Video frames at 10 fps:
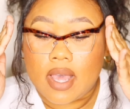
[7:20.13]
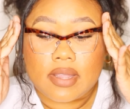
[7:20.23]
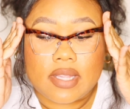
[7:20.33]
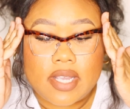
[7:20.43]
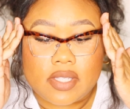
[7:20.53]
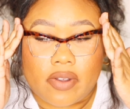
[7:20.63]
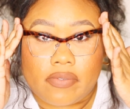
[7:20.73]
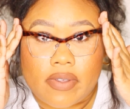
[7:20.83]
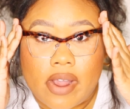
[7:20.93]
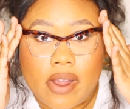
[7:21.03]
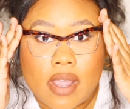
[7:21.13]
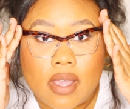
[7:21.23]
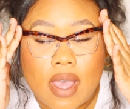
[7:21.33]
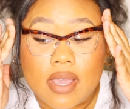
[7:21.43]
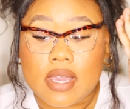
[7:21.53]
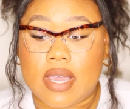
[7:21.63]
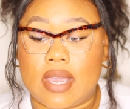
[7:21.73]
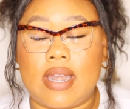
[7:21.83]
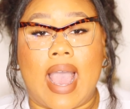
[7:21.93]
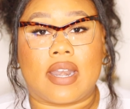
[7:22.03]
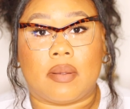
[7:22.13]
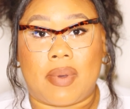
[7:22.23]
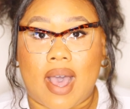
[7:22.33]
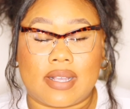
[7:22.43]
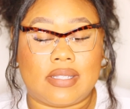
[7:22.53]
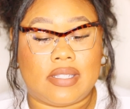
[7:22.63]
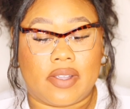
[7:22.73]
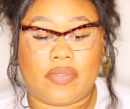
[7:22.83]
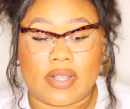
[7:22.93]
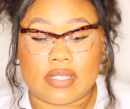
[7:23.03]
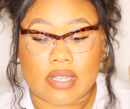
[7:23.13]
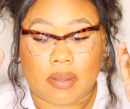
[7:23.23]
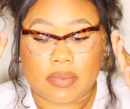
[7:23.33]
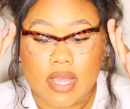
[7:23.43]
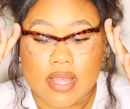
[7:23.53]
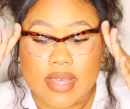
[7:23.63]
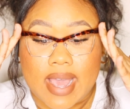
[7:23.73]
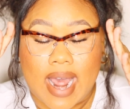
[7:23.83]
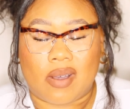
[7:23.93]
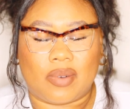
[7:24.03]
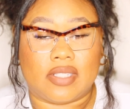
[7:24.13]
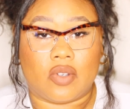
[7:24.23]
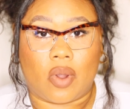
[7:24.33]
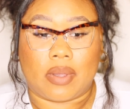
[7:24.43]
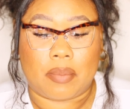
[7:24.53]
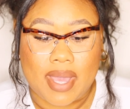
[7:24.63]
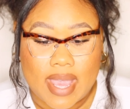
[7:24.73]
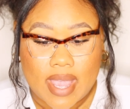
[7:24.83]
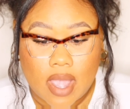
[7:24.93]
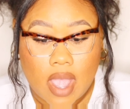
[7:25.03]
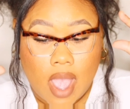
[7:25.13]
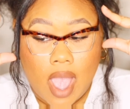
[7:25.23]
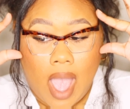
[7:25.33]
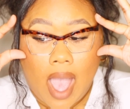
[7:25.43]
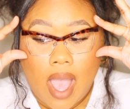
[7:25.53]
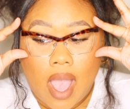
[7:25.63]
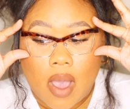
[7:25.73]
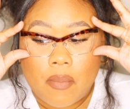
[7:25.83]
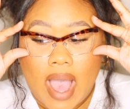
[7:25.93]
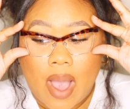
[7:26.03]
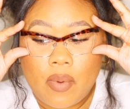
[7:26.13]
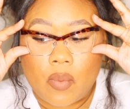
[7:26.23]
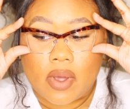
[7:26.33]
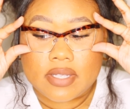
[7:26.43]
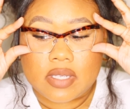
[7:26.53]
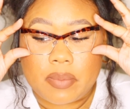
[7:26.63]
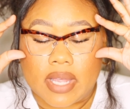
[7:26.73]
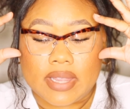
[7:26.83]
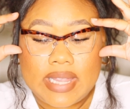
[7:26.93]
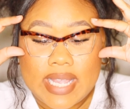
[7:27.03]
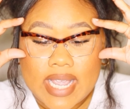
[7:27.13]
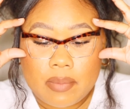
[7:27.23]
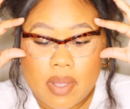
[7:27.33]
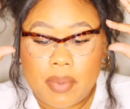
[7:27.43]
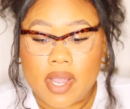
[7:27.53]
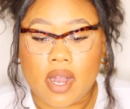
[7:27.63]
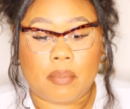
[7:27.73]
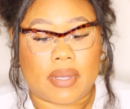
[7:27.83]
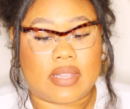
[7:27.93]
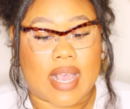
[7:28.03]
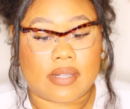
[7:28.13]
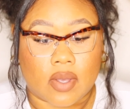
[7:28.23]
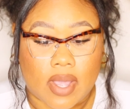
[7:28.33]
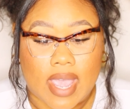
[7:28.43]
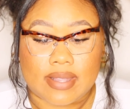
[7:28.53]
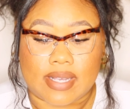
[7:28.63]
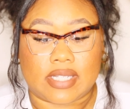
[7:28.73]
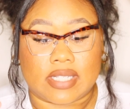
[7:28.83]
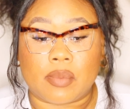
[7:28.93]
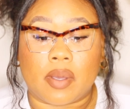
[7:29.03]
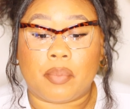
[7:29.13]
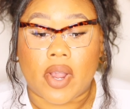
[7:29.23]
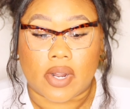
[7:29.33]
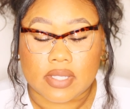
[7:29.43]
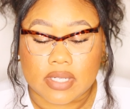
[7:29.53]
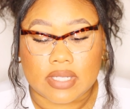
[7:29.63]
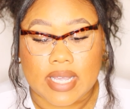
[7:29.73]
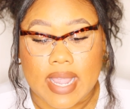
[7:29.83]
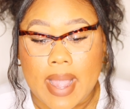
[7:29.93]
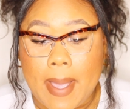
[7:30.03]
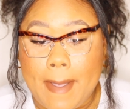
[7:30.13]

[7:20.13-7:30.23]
These are very, again, out of the box, different, something that I wouldn't normally pick. I would want it to be a little bit bigger, but that's okay. That's just me personally.